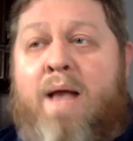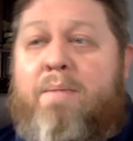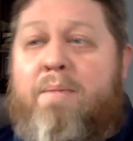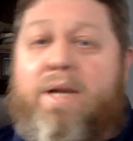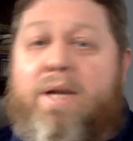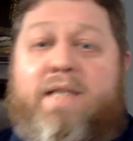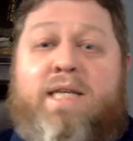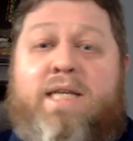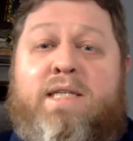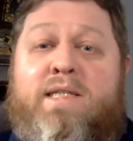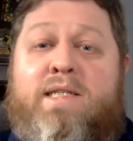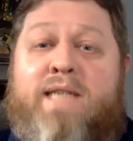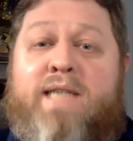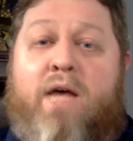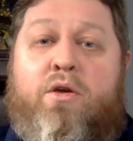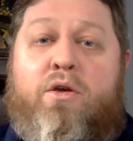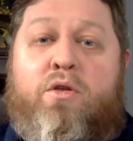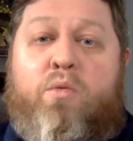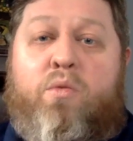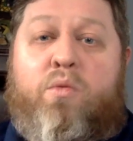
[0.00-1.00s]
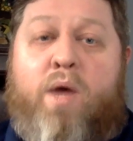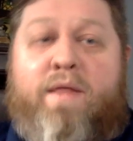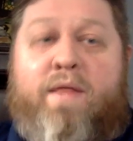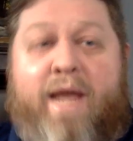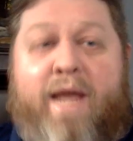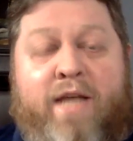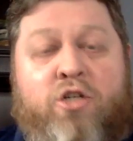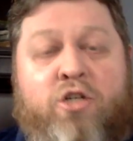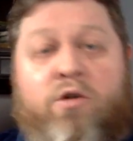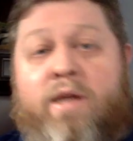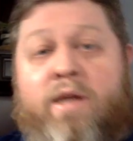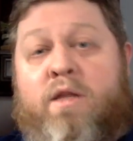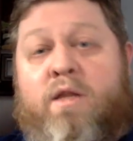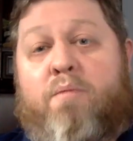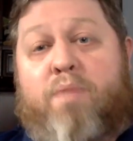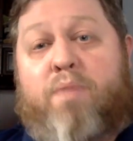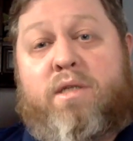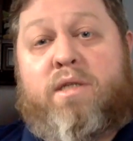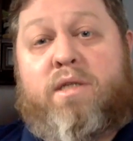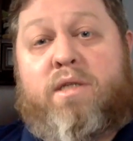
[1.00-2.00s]
but it doesn't tell you the way they integrate their
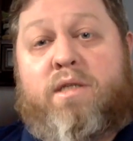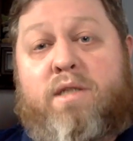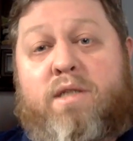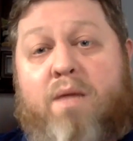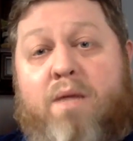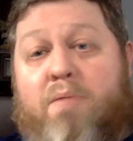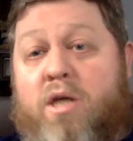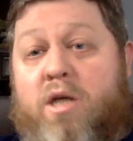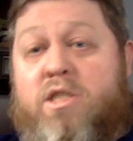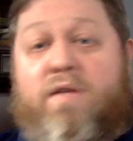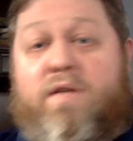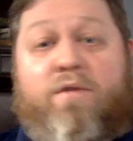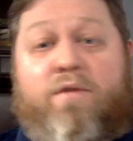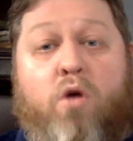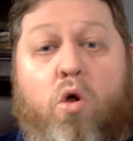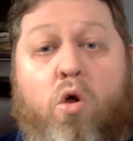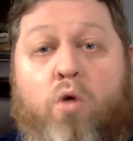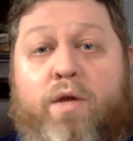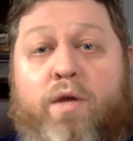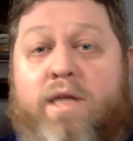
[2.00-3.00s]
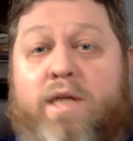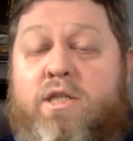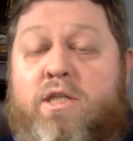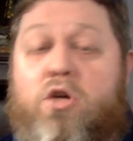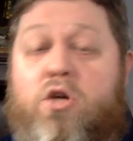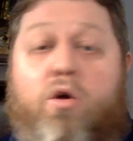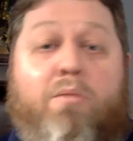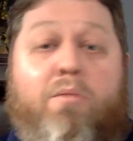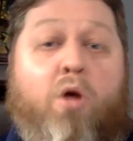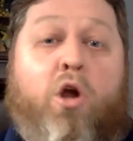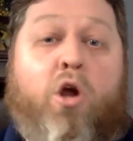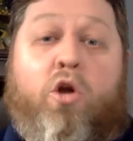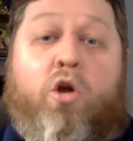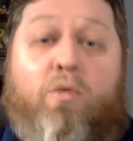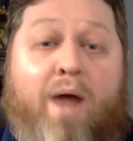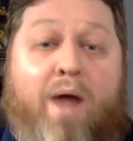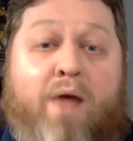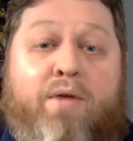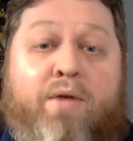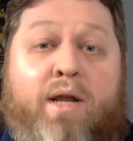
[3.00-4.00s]
business amongst different holdings and go to market
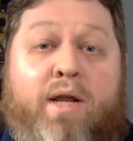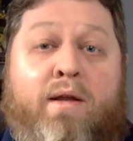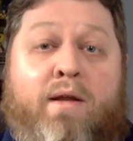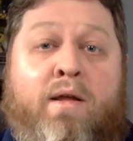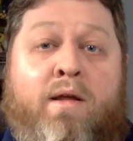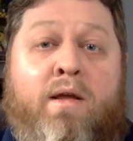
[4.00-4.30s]
around it.